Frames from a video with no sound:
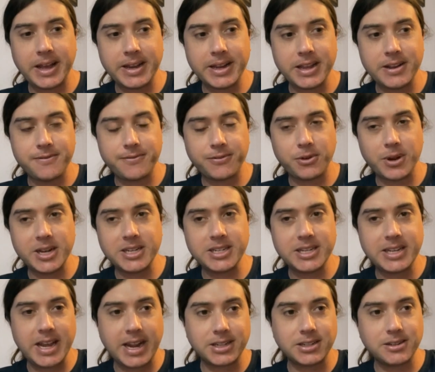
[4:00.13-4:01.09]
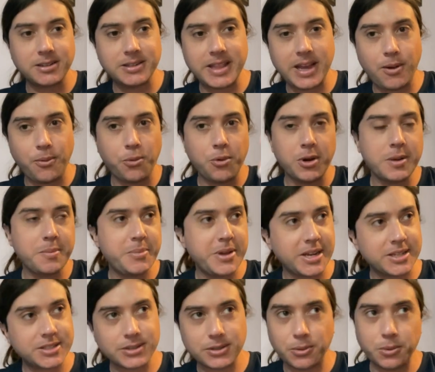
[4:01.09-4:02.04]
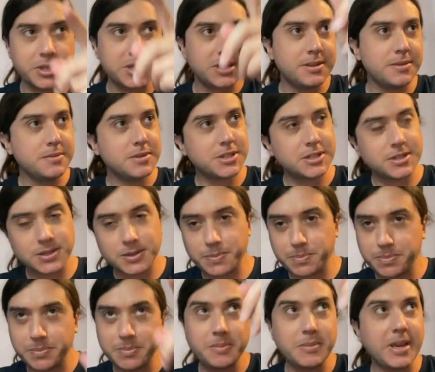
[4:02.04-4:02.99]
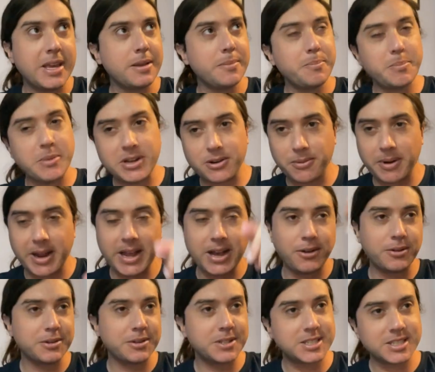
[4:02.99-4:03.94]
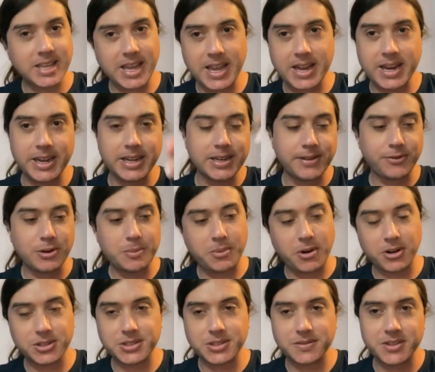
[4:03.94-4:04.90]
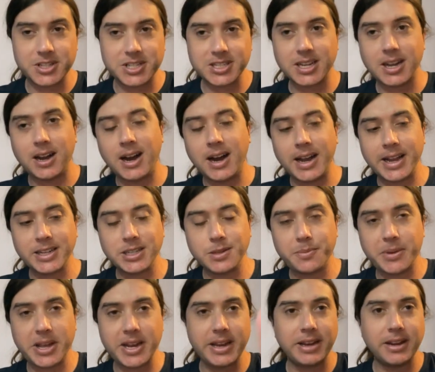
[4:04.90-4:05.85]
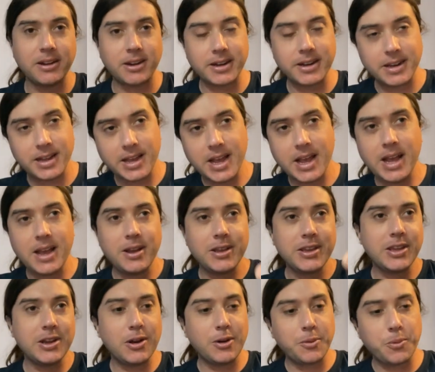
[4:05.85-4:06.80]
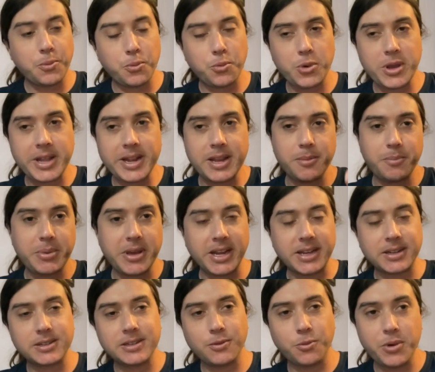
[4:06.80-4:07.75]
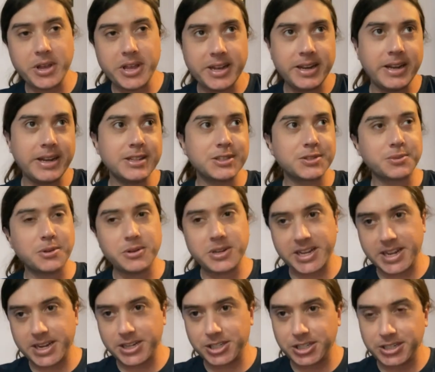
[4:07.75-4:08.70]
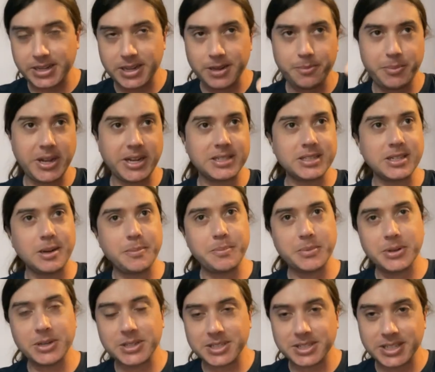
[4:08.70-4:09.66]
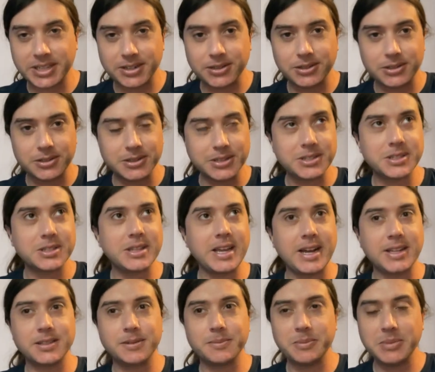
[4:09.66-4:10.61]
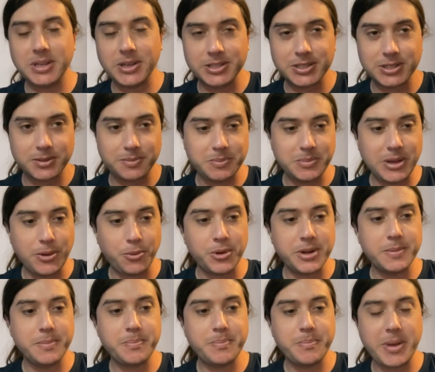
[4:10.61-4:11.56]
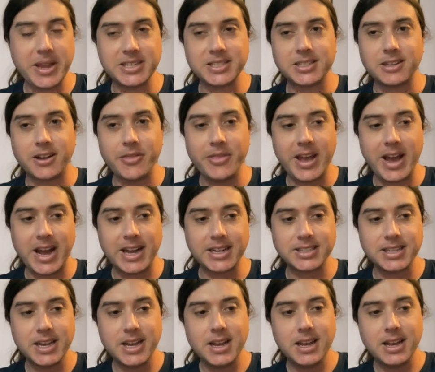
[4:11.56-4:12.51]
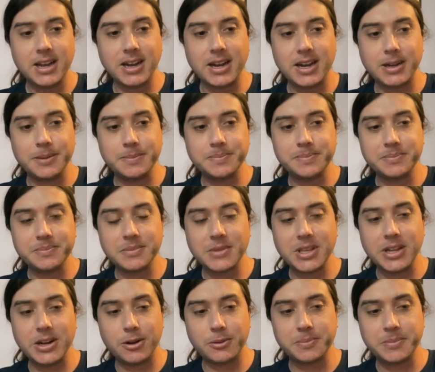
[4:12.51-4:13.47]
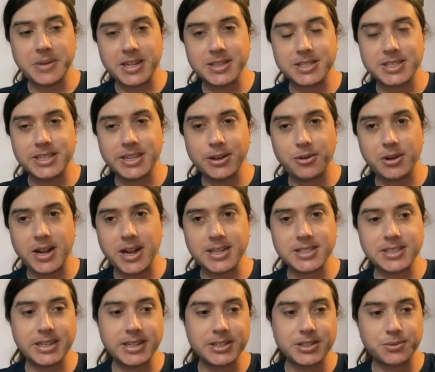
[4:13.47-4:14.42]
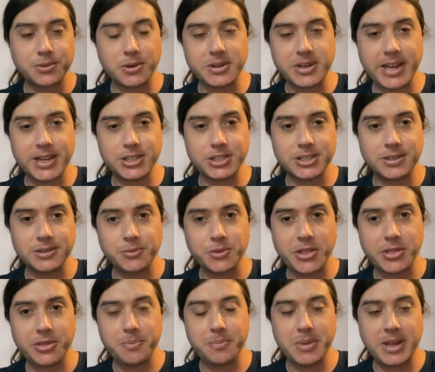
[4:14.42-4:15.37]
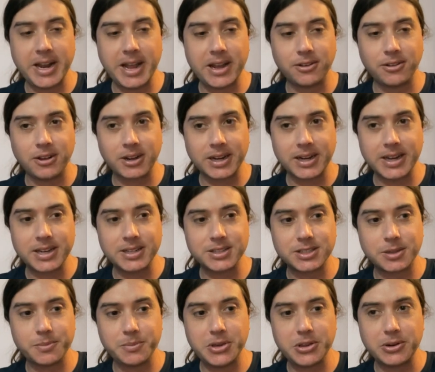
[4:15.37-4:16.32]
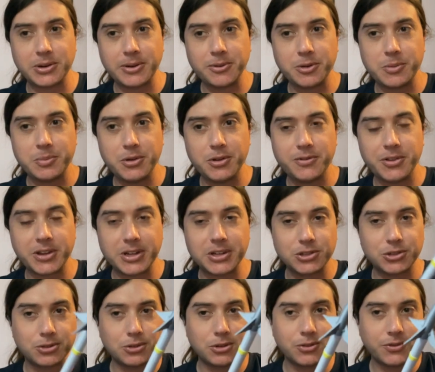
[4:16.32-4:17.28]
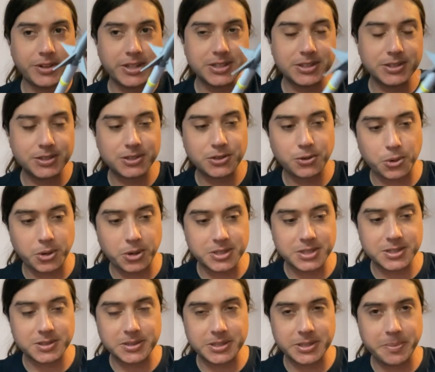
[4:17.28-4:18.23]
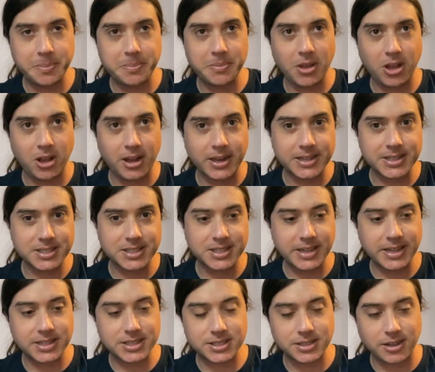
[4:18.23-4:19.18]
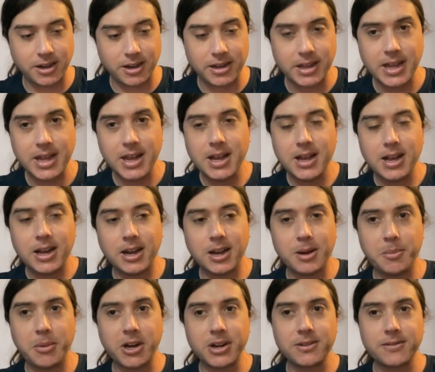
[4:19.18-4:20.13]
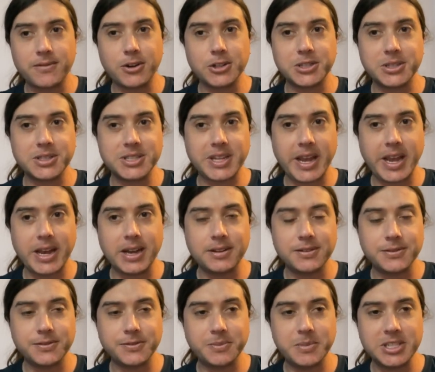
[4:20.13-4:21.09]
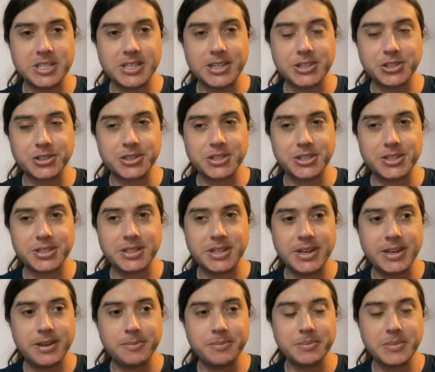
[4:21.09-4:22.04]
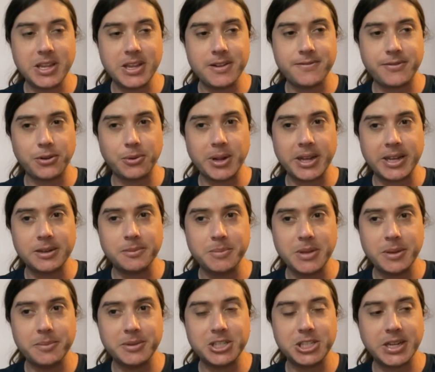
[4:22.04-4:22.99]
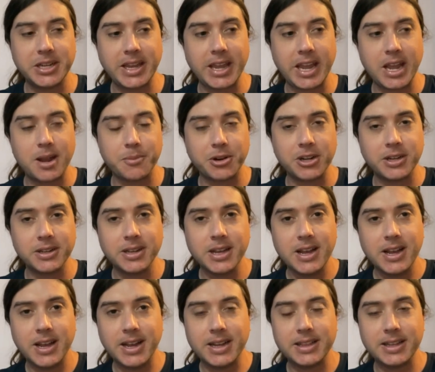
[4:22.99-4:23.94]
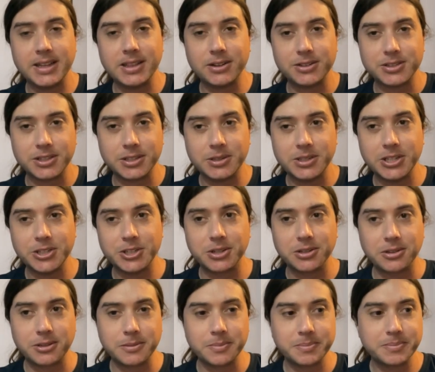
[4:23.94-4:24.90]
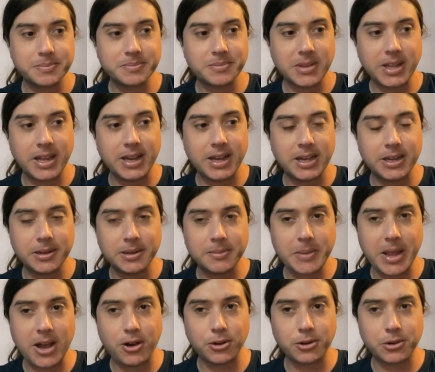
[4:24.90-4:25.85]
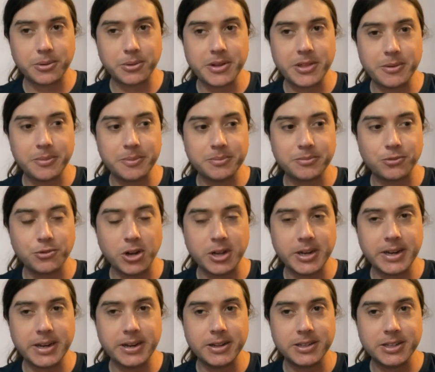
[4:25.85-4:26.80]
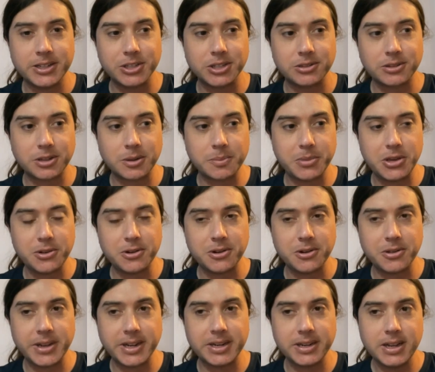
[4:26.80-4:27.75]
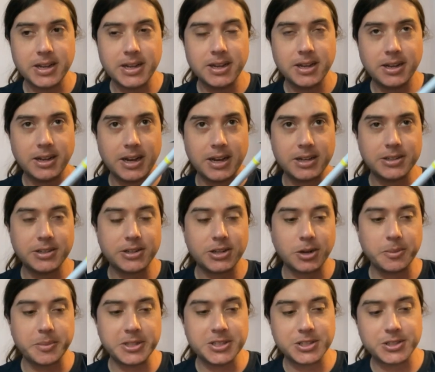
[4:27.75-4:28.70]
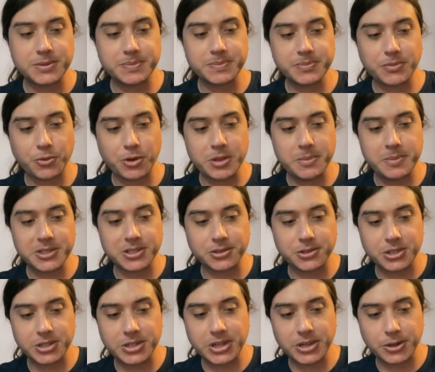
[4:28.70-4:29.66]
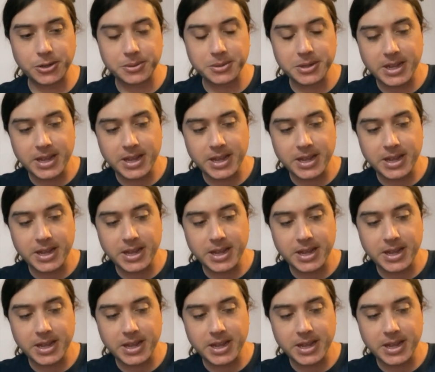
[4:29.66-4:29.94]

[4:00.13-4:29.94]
infrared detector, and that one pixel would spin around scanning different parts of the sky, and depending on you know when it picked when in its rotation it picked up a signal is that is it would based on that um, you know, and synchronizing its rotation with an analog guidance computer, it would move the control fins towards the hottest thing it saw. Uh, modern versions have essentially just an infrared imaging camera, and then there's a digital uh, algorithm run in a digital computer that uh, determines where the missile should go.